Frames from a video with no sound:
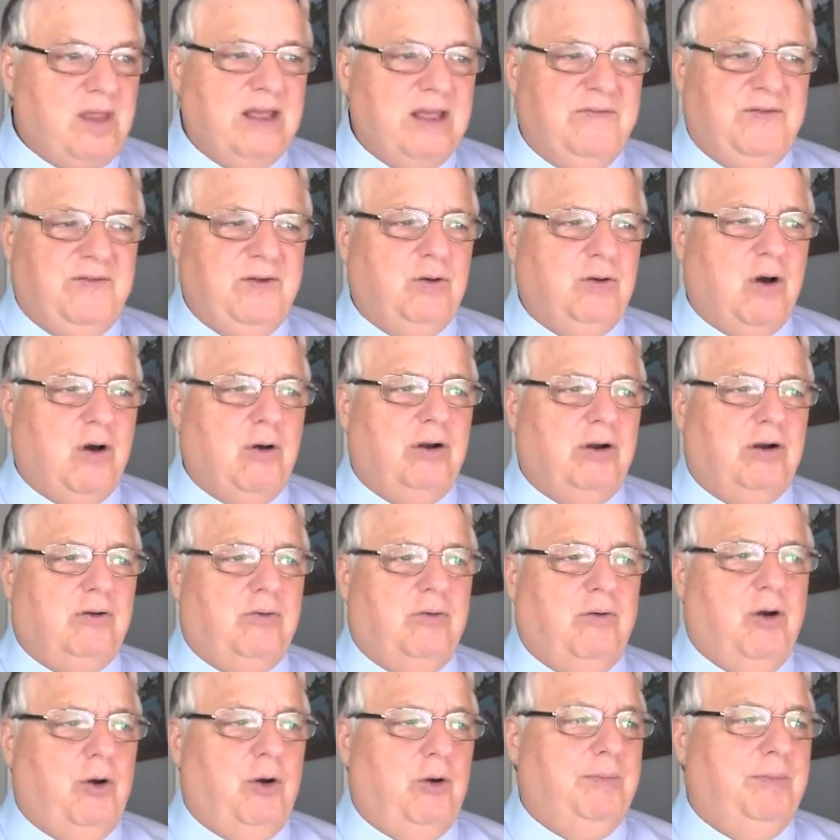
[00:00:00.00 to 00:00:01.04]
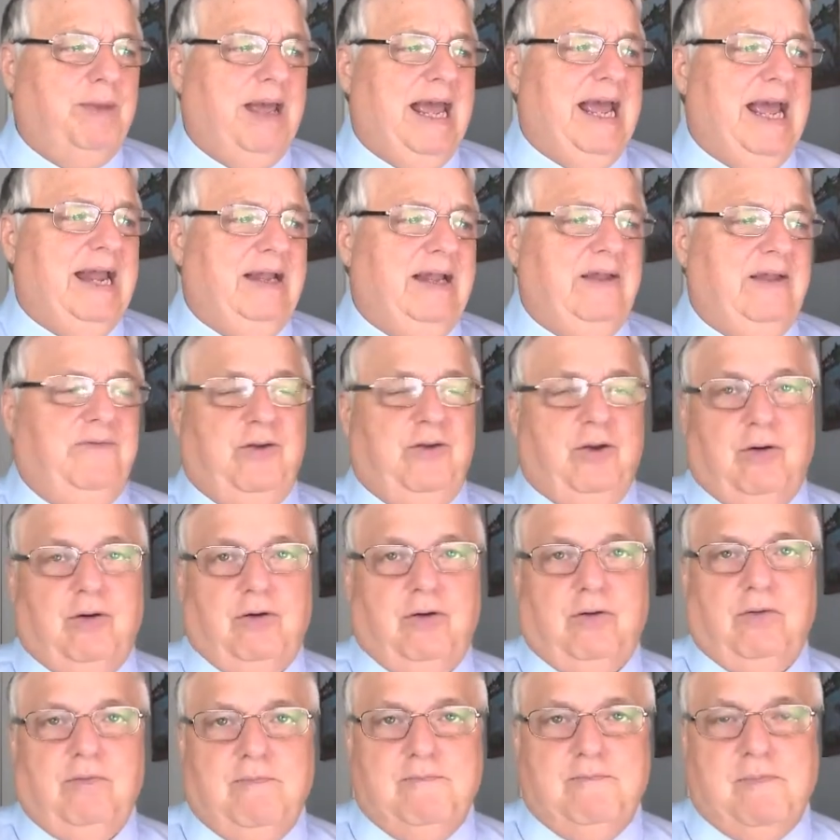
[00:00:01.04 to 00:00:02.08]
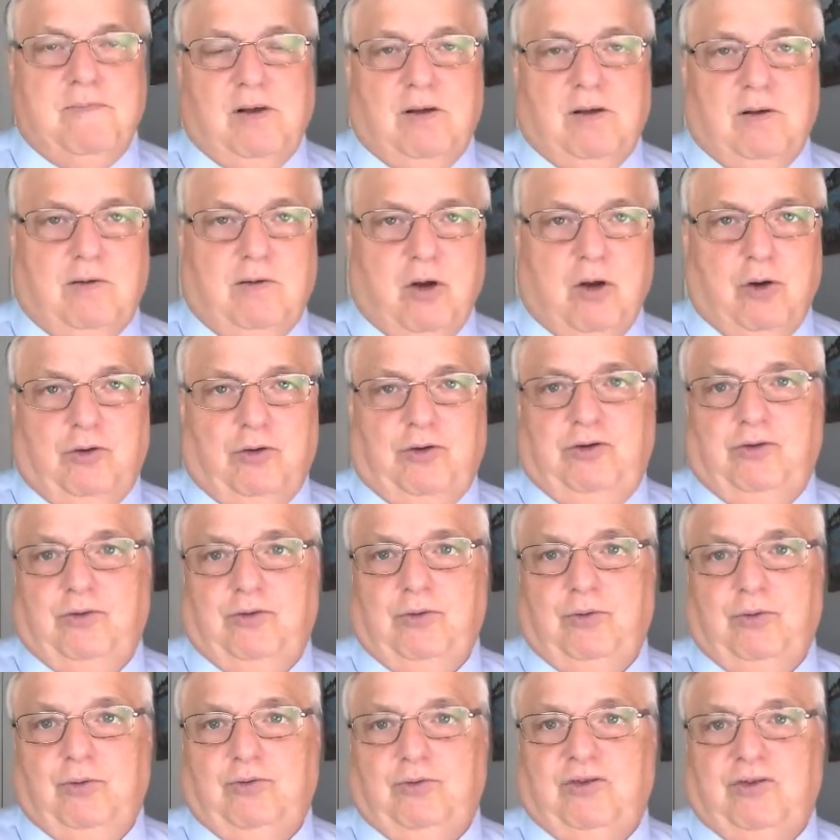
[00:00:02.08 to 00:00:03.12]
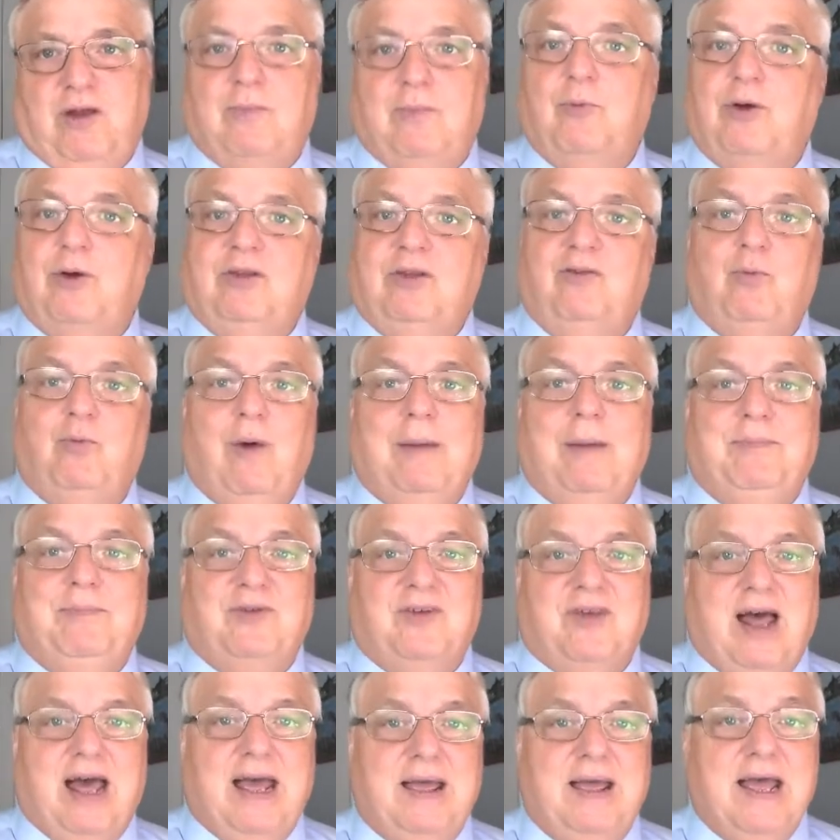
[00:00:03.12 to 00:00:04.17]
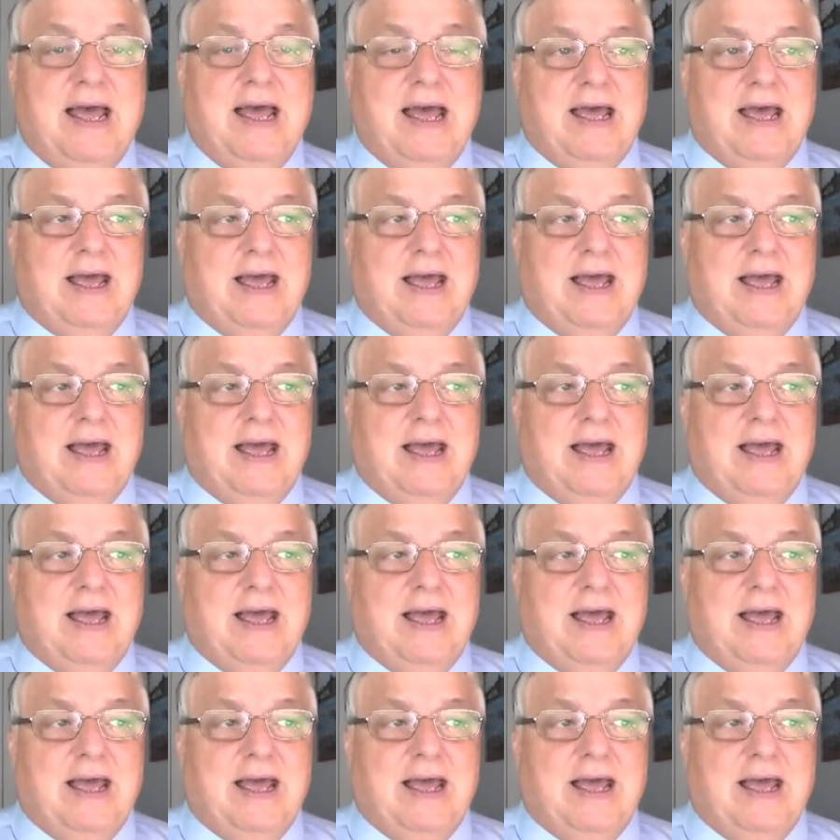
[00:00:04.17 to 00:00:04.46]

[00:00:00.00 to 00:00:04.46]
if you go to Chrome and if you go to someone's website,